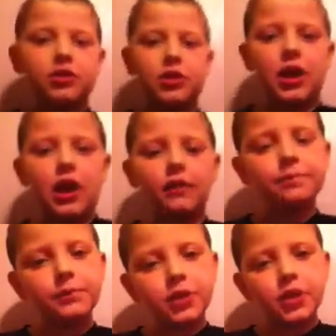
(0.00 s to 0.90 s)
Now,
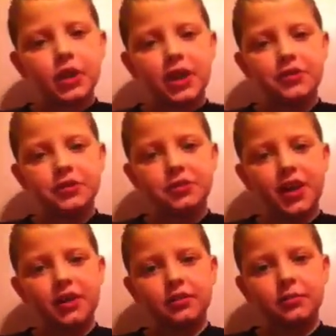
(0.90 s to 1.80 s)
as you
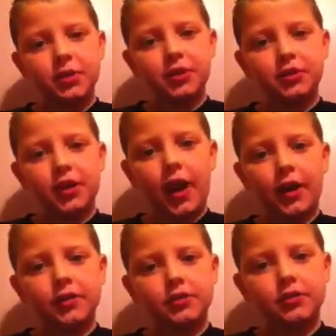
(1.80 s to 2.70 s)
gather me
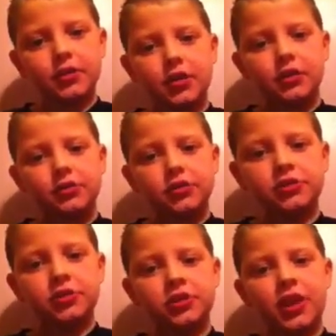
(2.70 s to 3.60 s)
tonight, let's
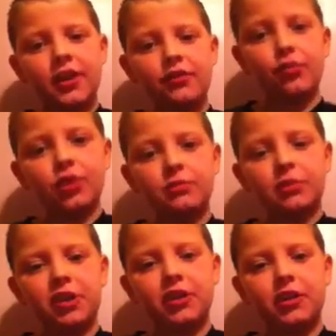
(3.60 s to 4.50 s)
just have 1
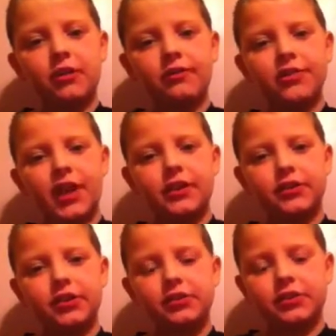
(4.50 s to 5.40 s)
minute of
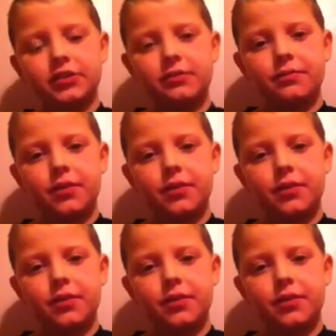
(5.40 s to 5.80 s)
silence.